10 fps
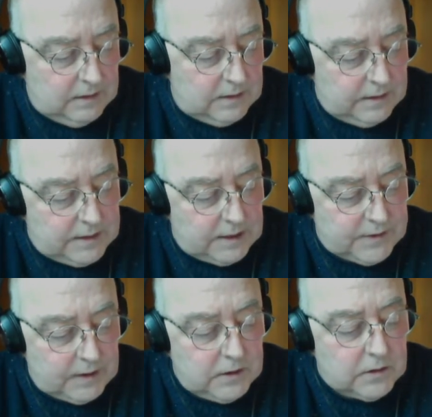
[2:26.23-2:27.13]
and it
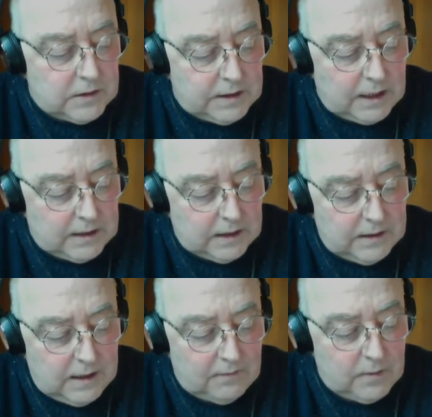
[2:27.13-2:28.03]
has a look that
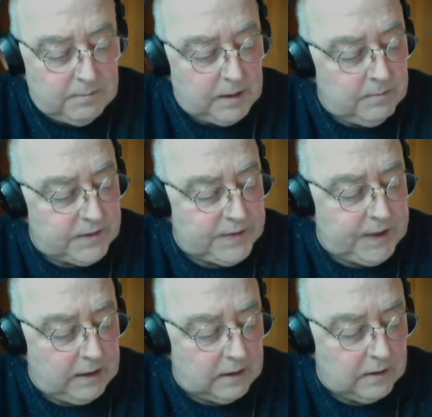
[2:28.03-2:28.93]
can never be
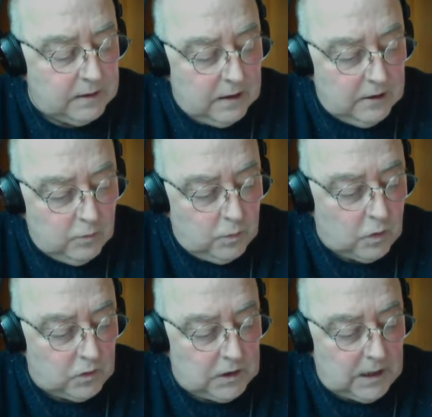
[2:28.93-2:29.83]
mistaken,
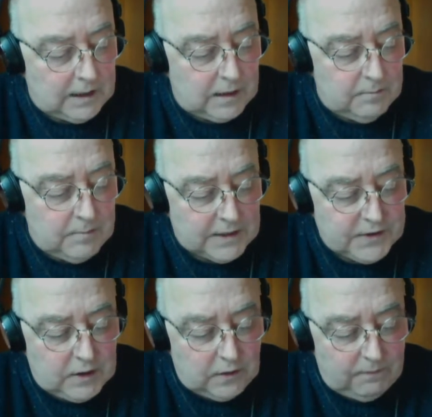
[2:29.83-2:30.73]
worn like a
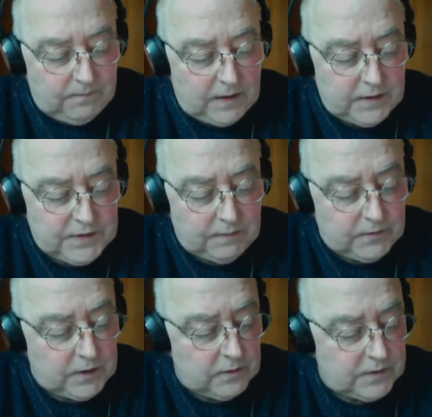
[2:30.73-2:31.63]
mask on the face
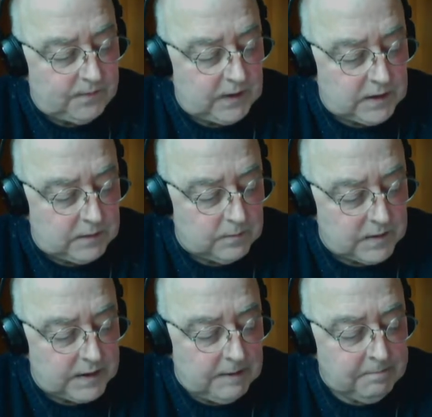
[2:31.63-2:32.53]
of those
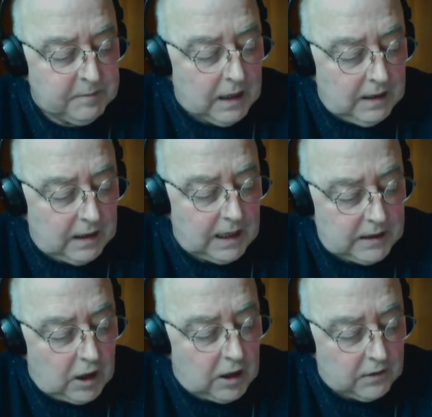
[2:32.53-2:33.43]
victims,
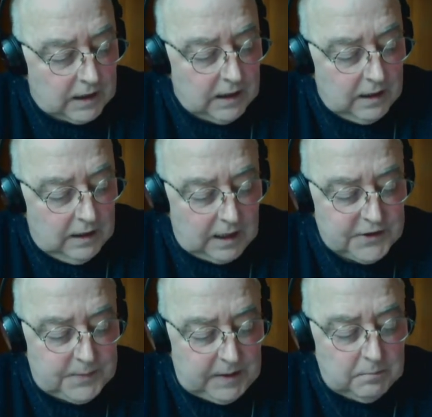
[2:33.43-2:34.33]
like horror
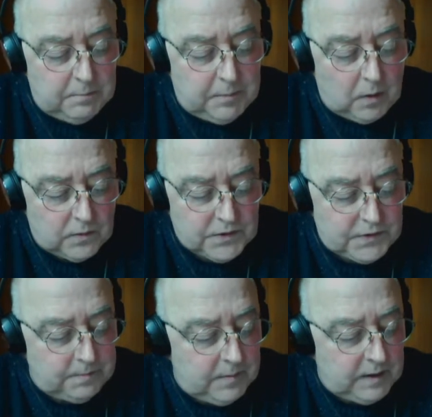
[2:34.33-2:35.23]
has been
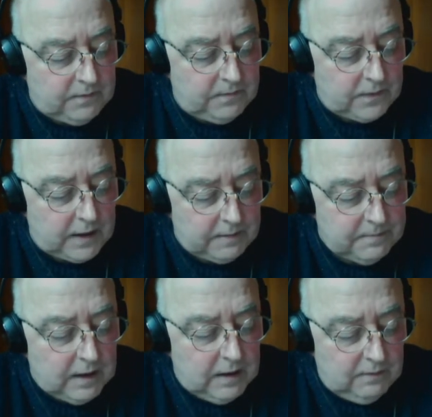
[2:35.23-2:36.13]
paused
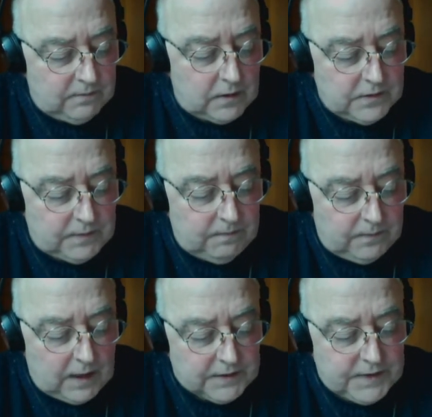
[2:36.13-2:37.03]
mid-frame, frozen
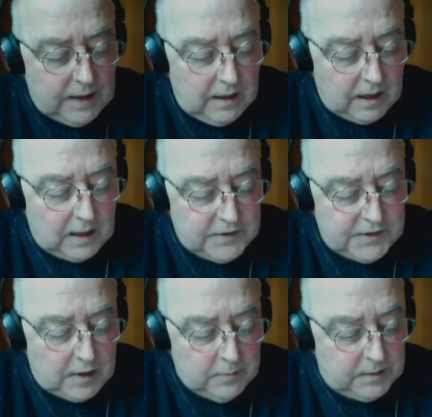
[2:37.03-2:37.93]
fast,
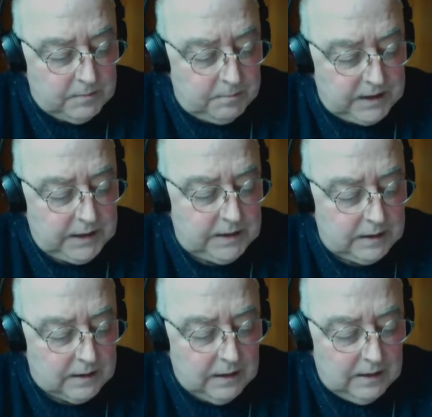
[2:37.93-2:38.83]
eyes open,
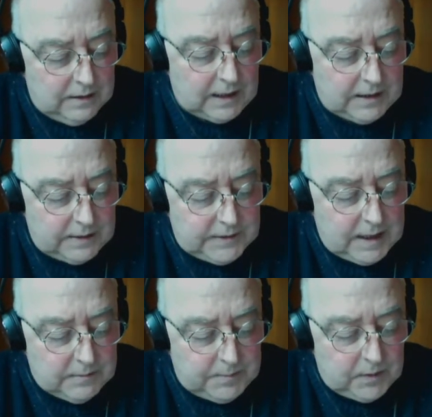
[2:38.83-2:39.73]
pleading, like a
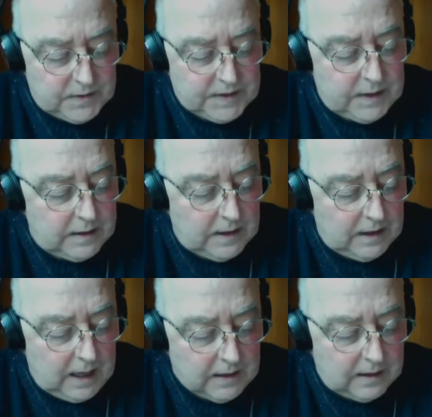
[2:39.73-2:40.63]
dead person in a
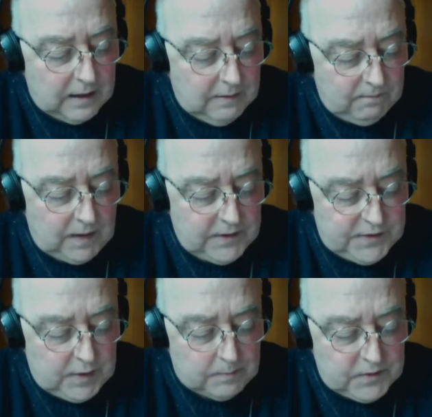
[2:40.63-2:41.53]
lake,
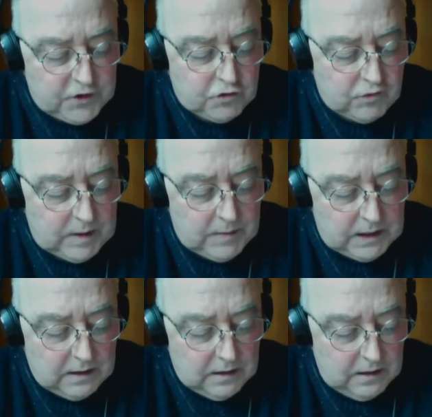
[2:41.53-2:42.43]
face up,
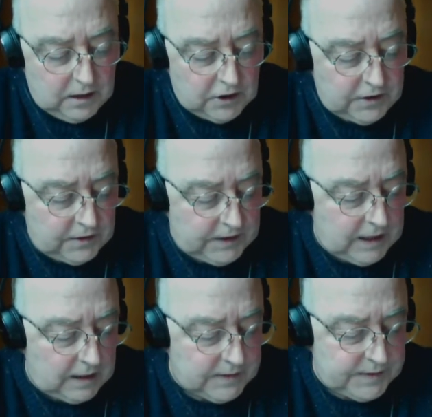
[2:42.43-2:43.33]
screaming, under
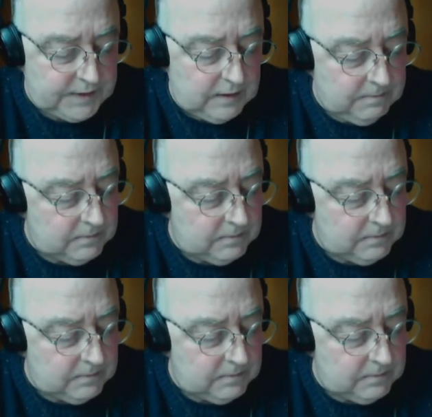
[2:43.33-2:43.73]
the ice.